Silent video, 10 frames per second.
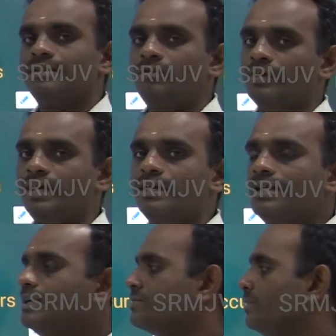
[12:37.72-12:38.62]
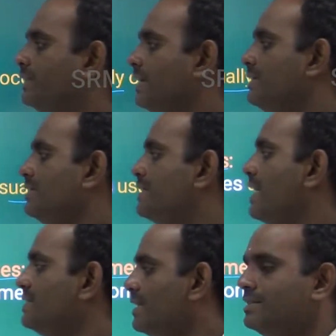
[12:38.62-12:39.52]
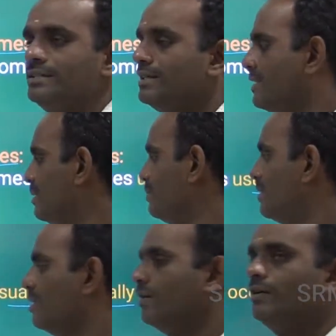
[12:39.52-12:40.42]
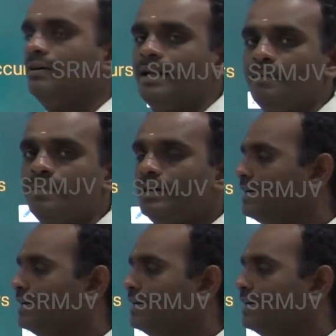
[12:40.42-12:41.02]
okay so then changes in the number of number